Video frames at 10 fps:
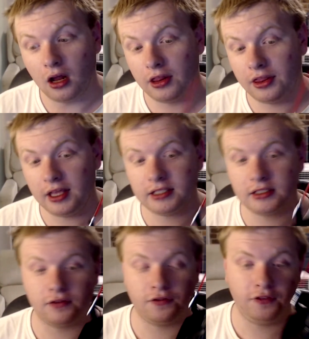
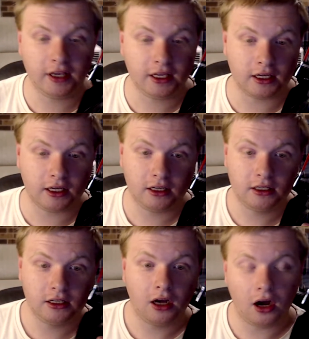This figure
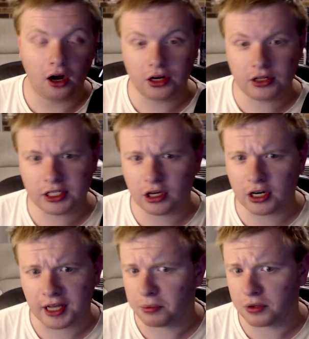I only got
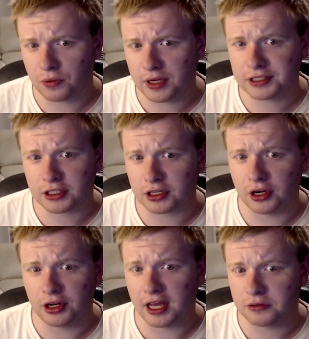a couple of weeks
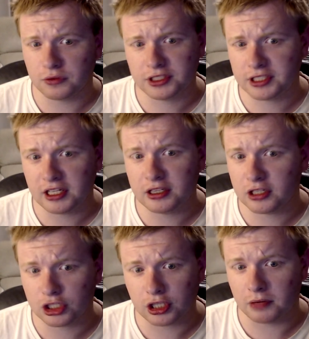ago, and it was still in
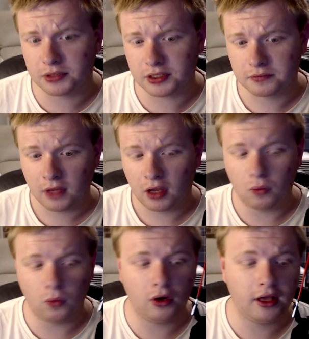the shops.
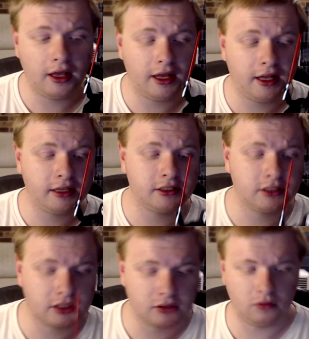When
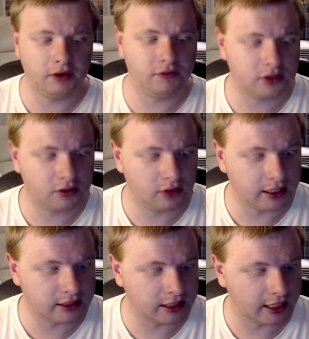was it
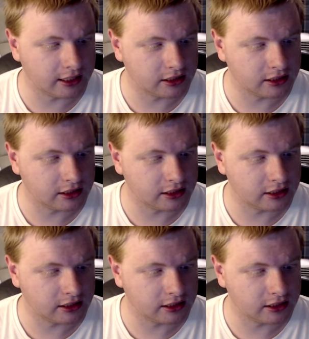released again?